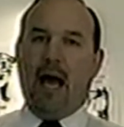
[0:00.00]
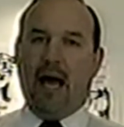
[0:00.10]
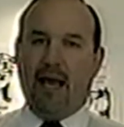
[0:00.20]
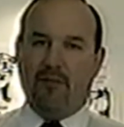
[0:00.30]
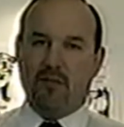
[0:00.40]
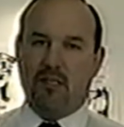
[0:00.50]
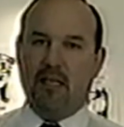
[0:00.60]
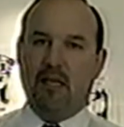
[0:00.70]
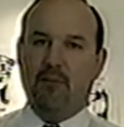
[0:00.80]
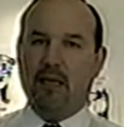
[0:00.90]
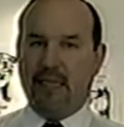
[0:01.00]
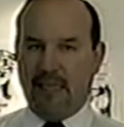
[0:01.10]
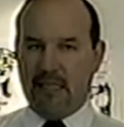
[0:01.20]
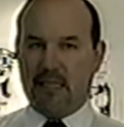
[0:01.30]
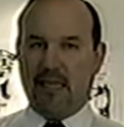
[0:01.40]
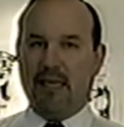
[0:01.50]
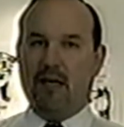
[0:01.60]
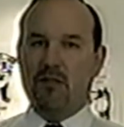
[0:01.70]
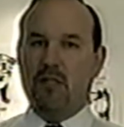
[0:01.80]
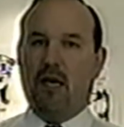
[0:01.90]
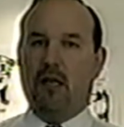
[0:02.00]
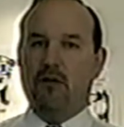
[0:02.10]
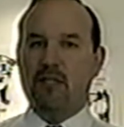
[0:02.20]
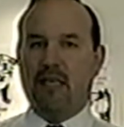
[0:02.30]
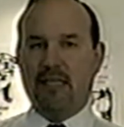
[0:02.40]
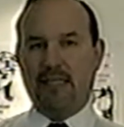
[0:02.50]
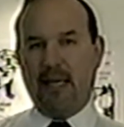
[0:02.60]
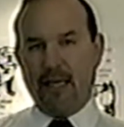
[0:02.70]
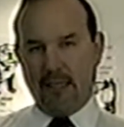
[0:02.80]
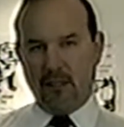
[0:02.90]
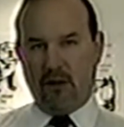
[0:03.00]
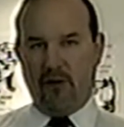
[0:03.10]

I have to send him at least $1,000 a second